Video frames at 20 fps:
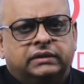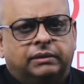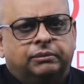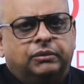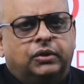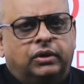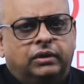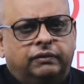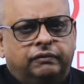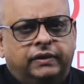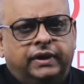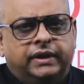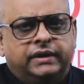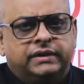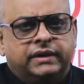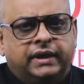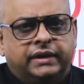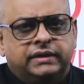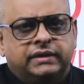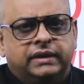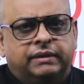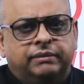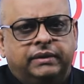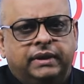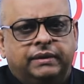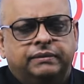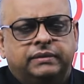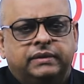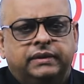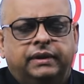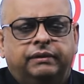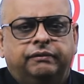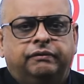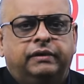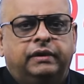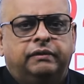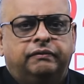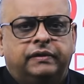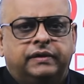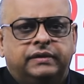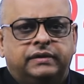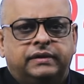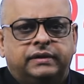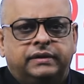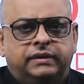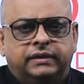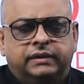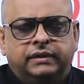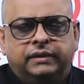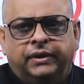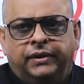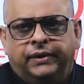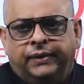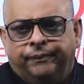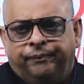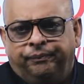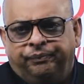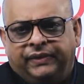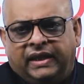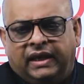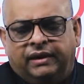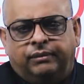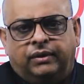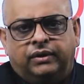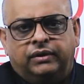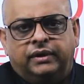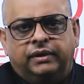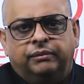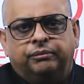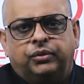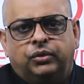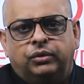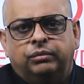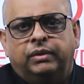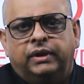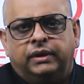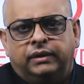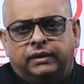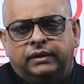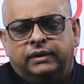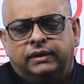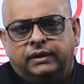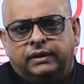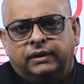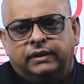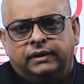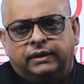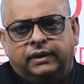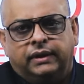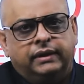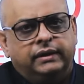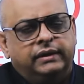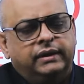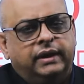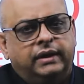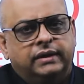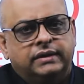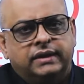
confidence and sometimes they feel frustration about the improvement. Ki itne answer